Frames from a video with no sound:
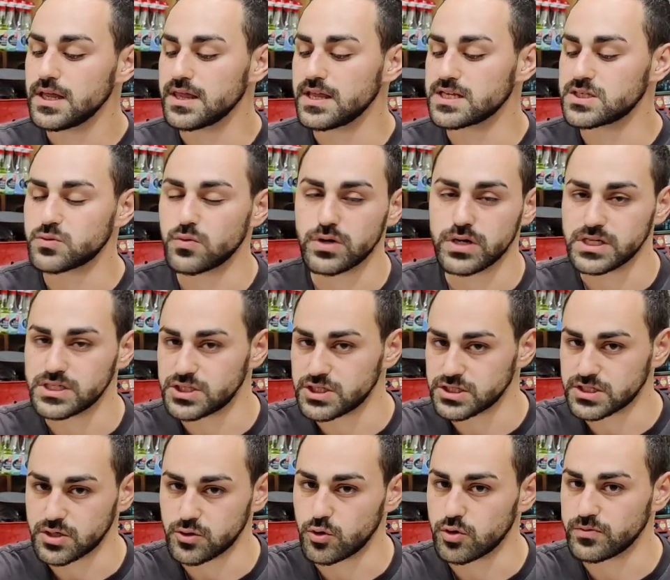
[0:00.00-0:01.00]
This one is
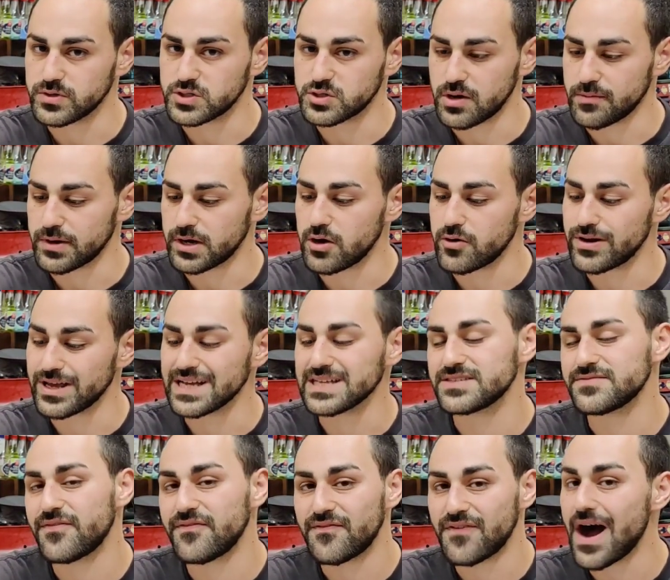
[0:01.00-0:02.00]
just a normal ceramic coating.
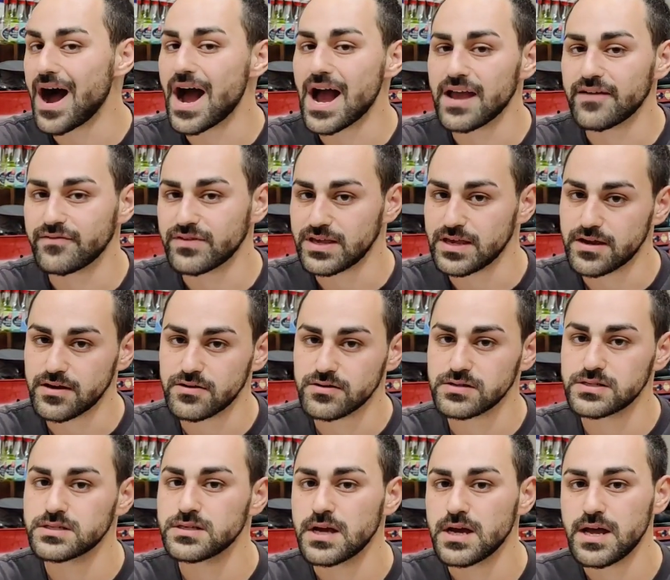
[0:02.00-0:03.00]
It's 5
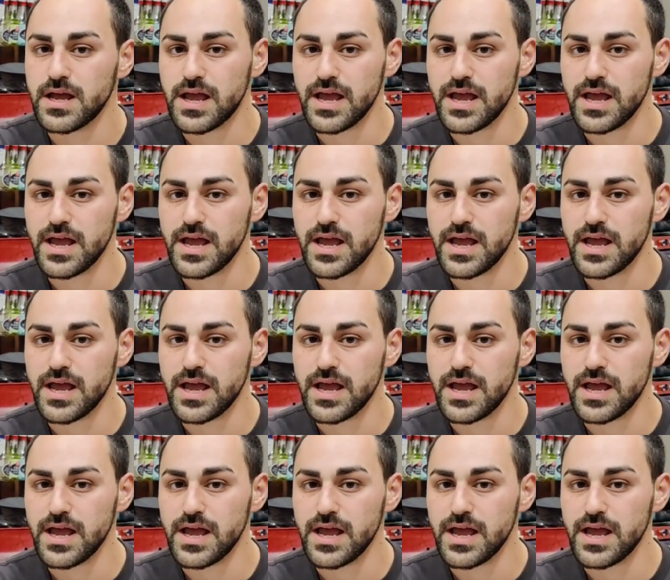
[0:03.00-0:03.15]
years.